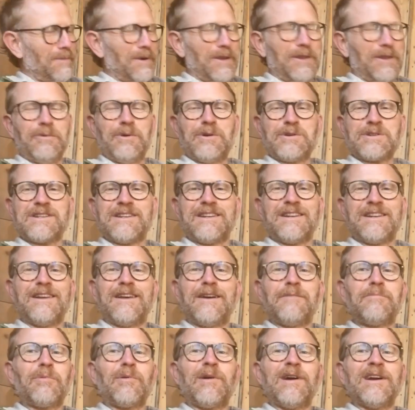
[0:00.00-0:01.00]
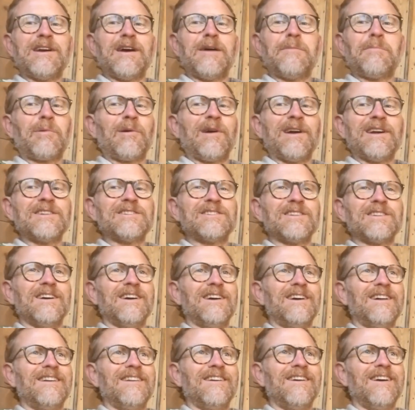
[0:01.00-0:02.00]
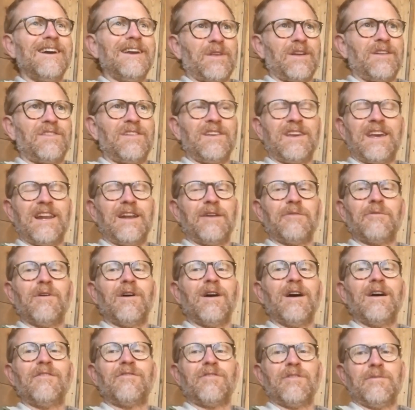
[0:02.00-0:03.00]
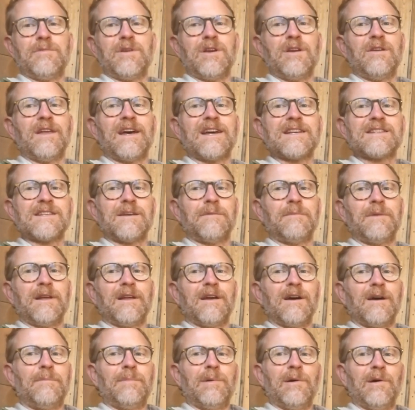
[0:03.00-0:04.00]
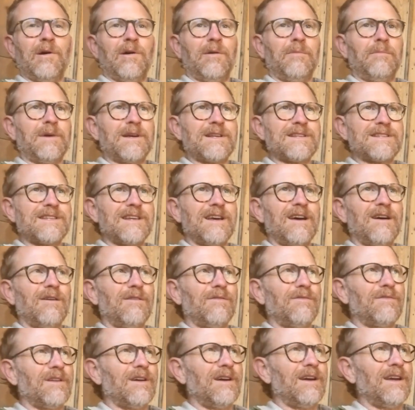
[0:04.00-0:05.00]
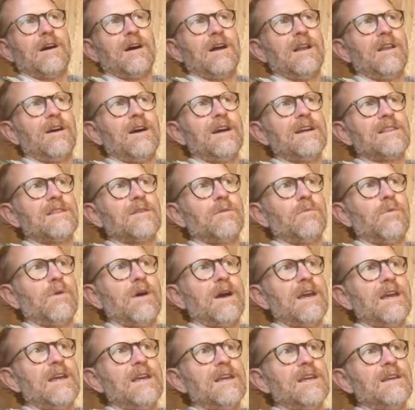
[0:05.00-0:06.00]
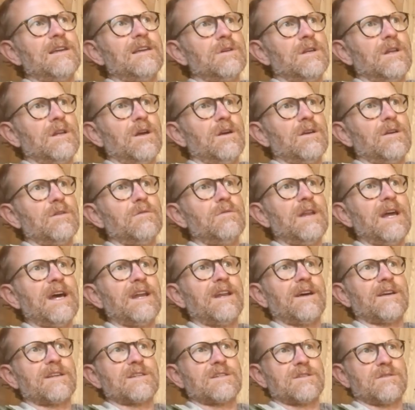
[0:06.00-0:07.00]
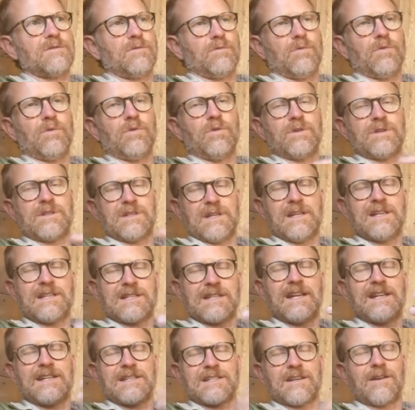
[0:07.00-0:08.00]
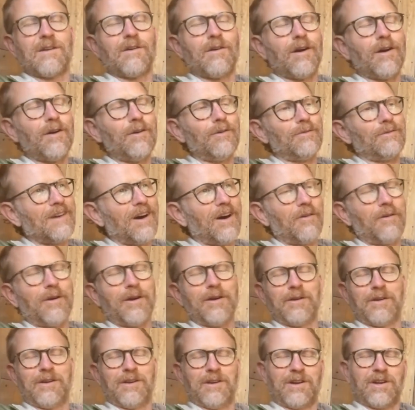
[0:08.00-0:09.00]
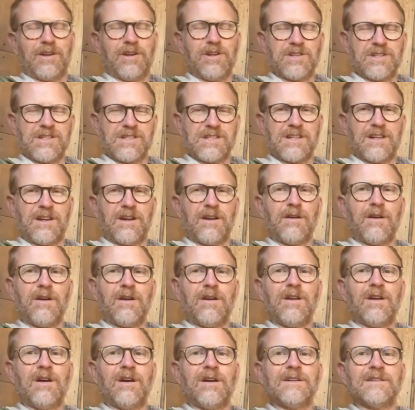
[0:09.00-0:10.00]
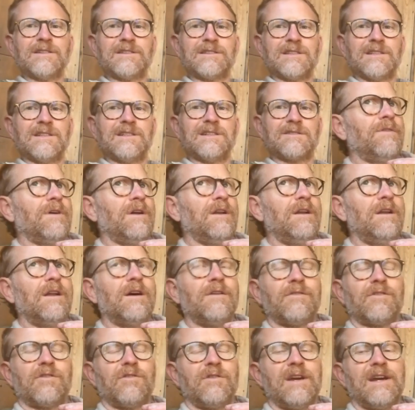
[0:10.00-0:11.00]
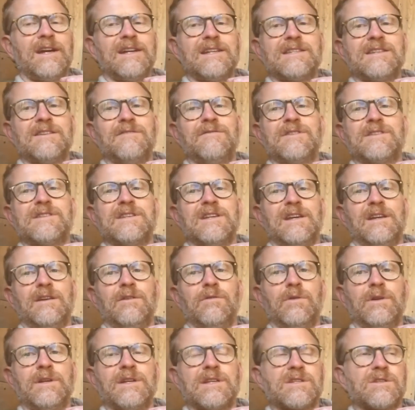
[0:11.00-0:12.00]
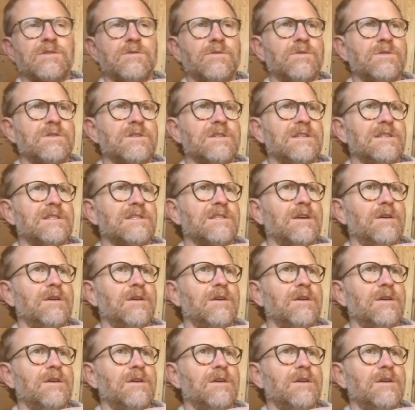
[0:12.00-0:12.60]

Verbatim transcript: But there wasn't a, pre- a pressure like to get it right from you. That's something I put on myself. Like I like the way you know you led us towards, in a sense, our own our own conclusions and our own answers. I love creativity and all its sources.